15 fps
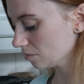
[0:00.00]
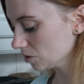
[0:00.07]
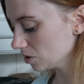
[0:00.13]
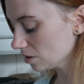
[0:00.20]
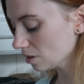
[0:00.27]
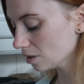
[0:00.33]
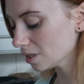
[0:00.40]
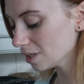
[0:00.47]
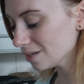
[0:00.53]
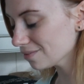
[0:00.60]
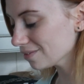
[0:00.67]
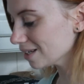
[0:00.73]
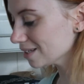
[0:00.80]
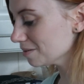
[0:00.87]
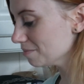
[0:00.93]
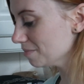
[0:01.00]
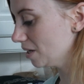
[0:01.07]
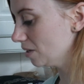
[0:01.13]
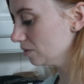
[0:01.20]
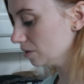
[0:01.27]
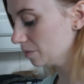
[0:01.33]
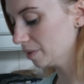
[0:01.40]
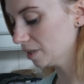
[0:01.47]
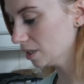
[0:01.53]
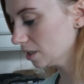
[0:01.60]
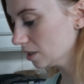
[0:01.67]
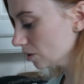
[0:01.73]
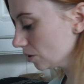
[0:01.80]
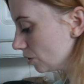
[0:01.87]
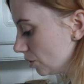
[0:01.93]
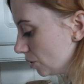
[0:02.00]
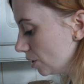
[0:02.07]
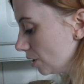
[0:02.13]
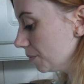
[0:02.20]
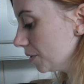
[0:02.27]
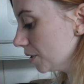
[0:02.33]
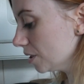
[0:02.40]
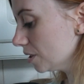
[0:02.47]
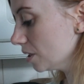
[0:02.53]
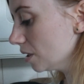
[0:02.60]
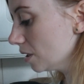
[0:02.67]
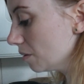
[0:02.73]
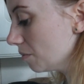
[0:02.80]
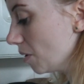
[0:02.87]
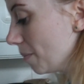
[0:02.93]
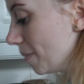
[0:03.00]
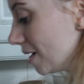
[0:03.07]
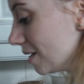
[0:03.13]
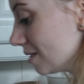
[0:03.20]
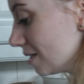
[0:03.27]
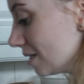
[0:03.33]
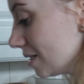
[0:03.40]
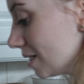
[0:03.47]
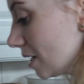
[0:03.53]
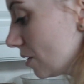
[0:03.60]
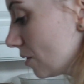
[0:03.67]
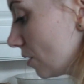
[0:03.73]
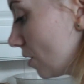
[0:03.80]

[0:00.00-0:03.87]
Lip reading: Going to leave that to melt a bit and cook. I'm going to turn my pasta down